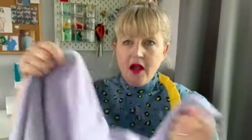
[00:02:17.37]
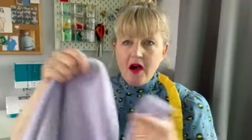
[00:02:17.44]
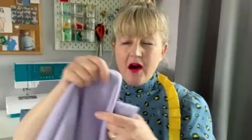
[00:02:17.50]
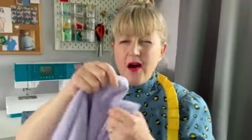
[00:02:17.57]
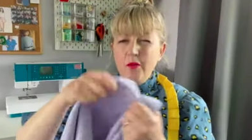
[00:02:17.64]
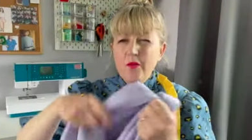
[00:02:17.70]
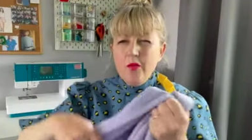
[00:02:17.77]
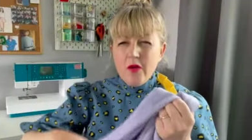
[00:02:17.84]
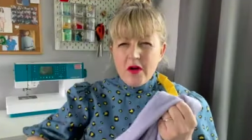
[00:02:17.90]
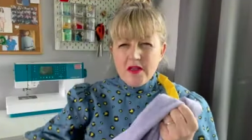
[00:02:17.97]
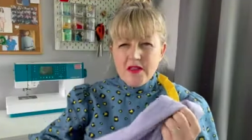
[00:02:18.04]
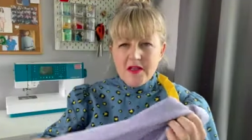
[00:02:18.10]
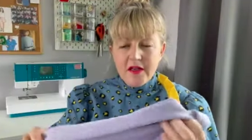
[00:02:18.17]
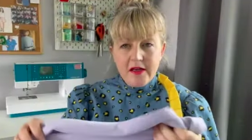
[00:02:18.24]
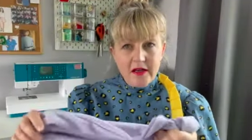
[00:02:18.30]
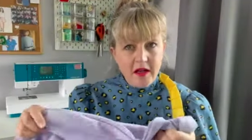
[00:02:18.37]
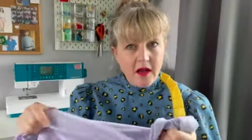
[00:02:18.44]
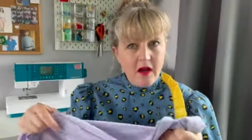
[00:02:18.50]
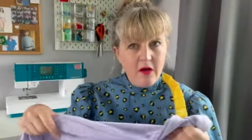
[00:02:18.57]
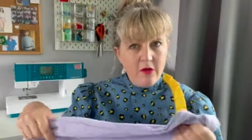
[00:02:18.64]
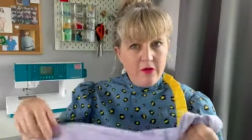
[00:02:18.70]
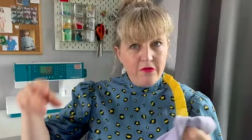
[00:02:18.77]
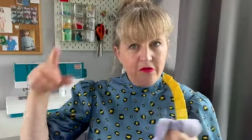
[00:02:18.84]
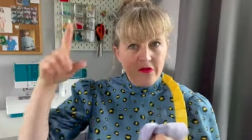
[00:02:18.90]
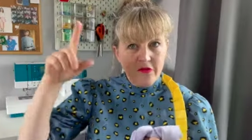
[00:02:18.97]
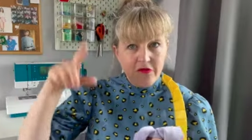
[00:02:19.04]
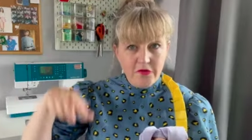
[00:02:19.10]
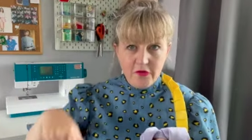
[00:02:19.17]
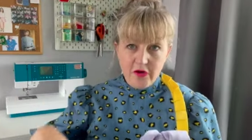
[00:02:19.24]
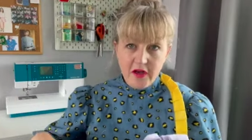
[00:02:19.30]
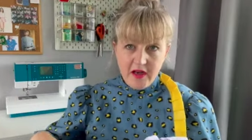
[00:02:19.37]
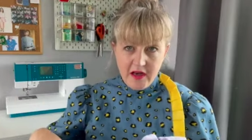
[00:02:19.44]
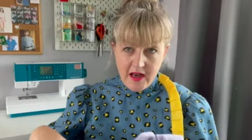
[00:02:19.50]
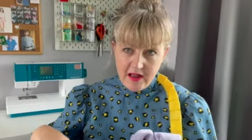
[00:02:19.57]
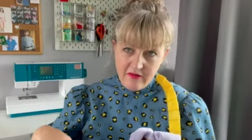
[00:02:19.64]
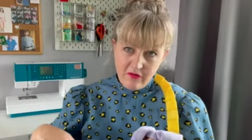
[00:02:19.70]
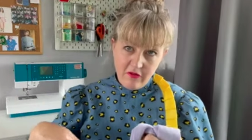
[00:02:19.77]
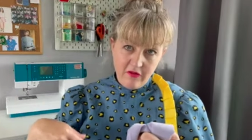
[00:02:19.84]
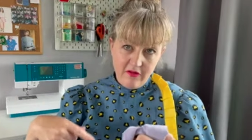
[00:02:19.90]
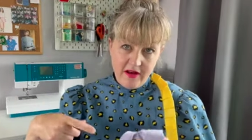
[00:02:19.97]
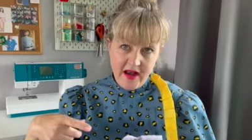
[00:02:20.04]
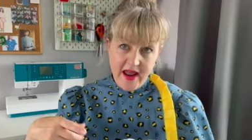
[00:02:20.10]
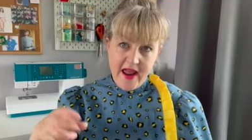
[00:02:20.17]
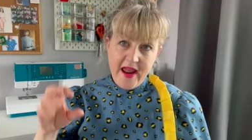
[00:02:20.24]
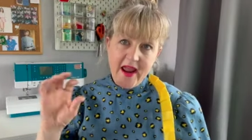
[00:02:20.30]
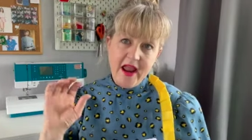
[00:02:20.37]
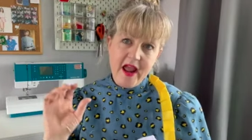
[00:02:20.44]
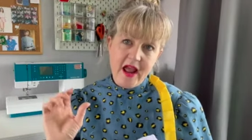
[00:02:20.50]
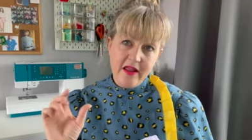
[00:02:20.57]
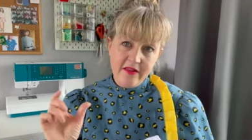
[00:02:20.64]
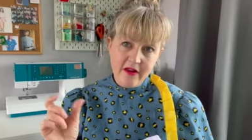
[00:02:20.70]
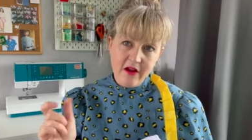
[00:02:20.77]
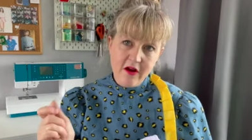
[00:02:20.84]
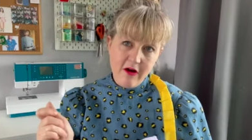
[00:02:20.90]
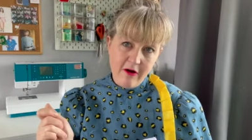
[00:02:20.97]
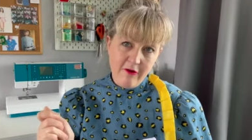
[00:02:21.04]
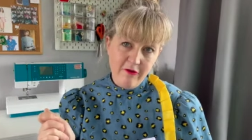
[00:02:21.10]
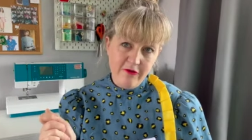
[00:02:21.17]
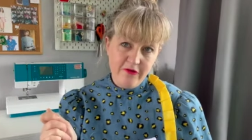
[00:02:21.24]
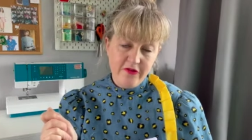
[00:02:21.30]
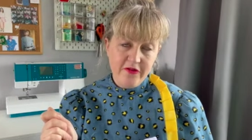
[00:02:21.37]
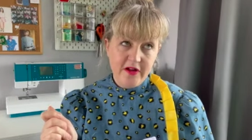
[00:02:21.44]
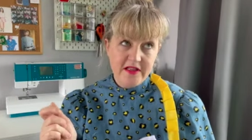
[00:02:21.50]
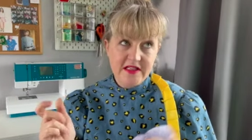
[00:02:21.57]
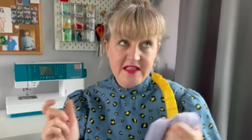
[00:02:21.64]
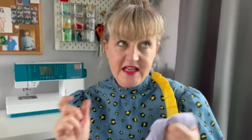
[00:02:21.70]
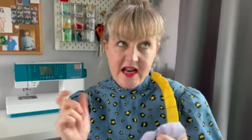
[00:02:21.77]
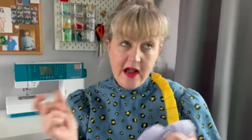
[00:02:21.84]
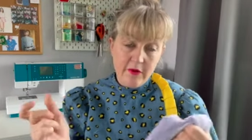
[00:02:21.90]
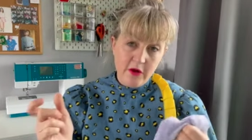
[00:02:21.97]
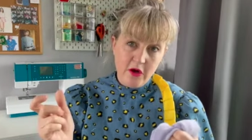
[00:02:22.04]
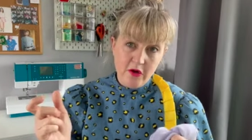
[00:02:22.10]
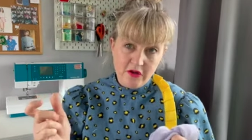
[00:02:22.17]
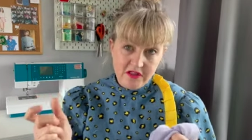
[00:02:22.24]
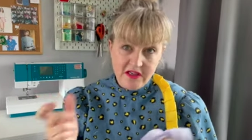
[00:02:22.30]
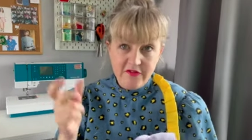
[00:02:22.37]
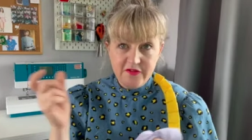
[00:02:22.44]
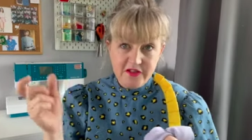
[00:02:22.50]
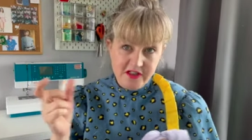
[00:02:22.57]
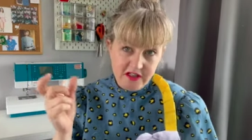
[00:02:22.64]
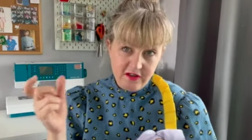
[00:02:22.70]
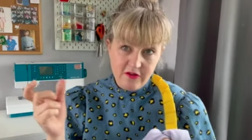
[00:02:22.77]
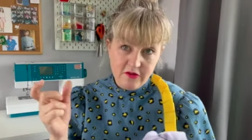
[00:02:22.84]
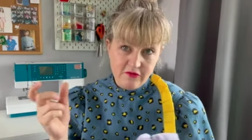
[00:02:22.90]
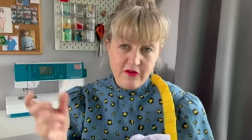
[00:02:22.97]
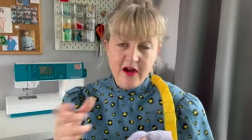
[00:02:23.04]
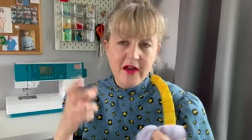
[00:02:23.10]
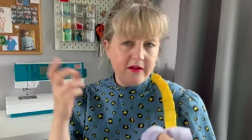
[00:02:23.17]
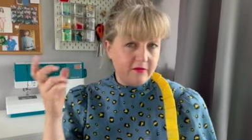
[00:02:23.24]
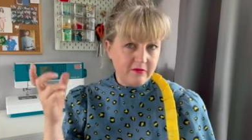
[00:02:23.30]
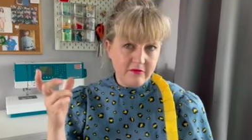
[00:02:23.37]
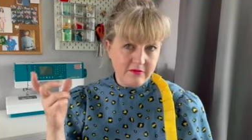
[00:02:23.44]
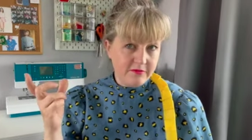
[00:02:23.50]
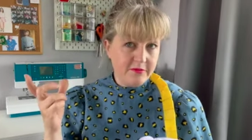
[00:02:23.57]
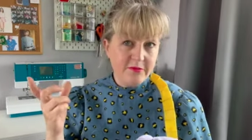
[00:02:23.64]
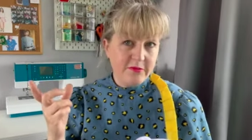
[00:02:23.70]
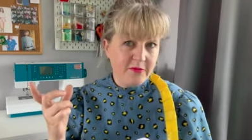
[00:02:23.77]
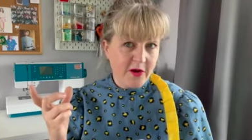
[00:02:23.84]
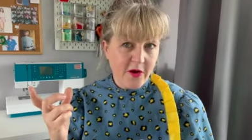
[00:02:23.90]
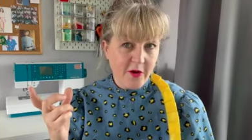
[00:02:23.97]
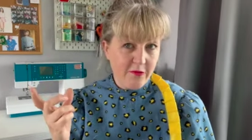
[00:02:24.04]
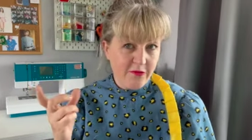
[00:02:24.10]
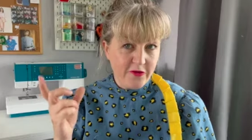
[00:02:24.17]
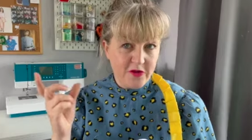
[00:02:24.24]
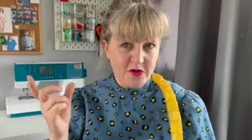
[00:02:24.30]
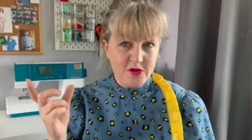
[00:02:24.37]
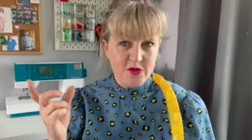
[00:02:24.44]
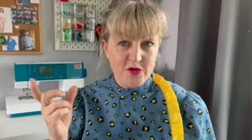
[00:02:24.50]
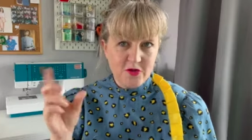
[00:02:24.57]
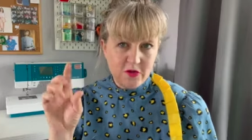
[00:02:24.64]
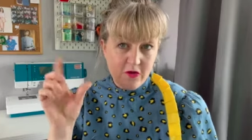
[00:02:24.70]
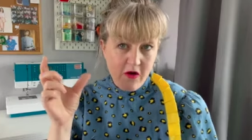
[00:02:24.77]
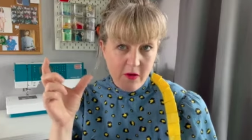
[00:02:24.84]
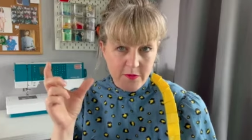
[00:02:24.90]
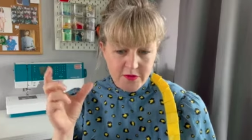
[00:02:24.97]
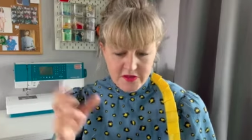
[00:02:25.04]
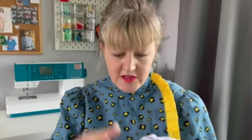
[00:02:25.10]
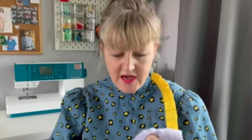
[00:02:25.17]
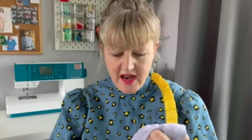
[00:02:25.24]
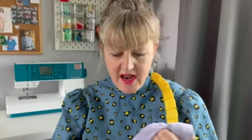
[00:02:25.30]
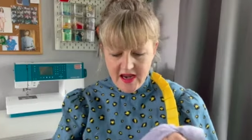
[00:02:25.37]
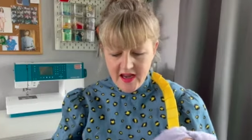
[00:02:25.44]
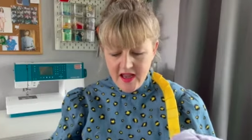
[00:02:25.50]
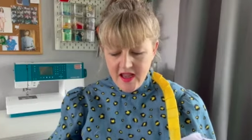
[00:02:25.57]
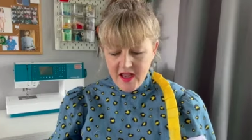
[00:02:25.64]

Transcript: I was going to go for the full length leg and the cuff and see how it looked. And if it didn't look right, go for the cropped leg.